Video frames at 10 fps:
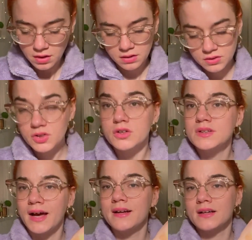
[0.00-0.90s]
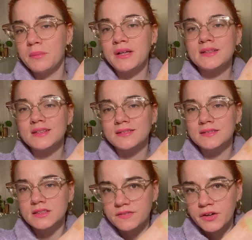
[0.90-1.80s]
It's a good kind of, I mean,
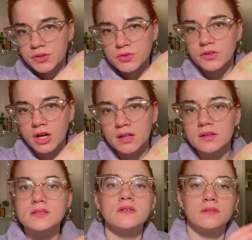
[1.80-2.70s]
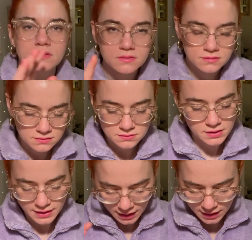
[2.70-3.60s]
it's a very useful color, so
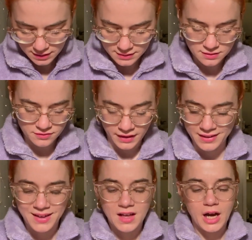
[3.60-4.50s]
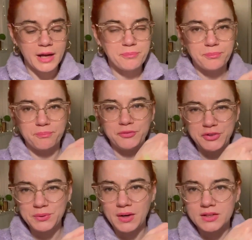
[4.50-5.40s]
it's fine. I
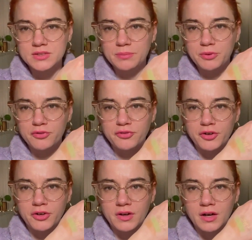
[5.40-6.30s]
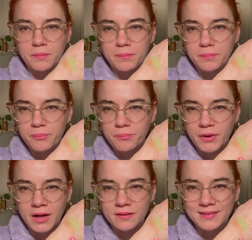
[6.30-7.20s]
do actually prefer a
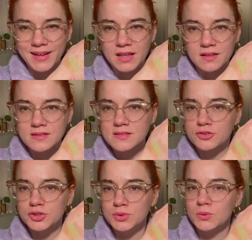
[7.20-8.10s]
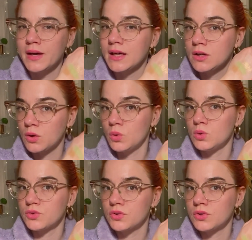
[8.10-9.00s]
brown like this to a
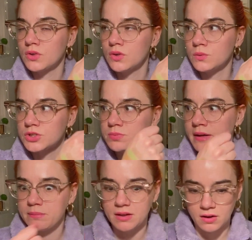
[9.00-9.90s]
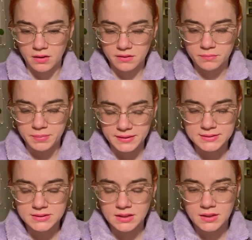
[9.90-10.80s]
gold, which might be odd, but